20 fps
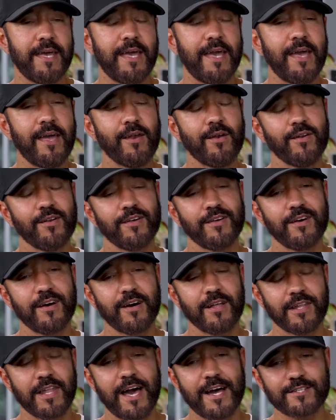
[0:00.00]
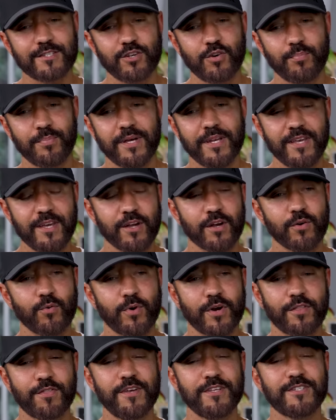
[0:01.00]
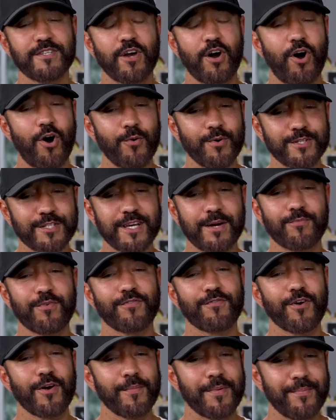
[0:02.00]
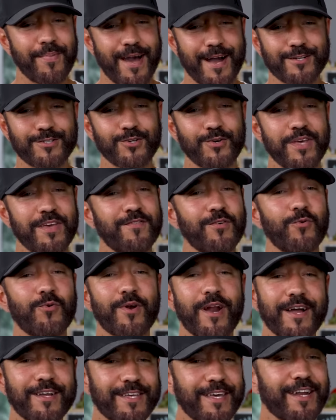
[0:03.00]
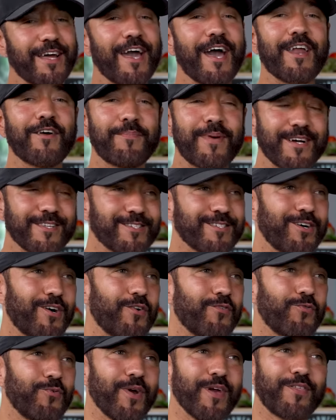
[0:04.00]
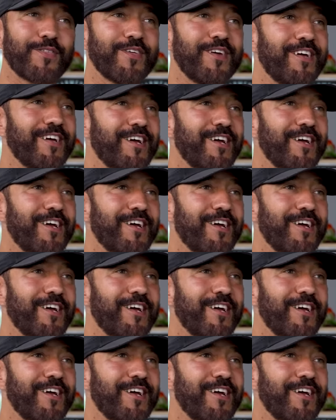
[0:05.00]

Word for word: And last little bit here, one of the things he always kept referring me back to, even when I get ahead of myself with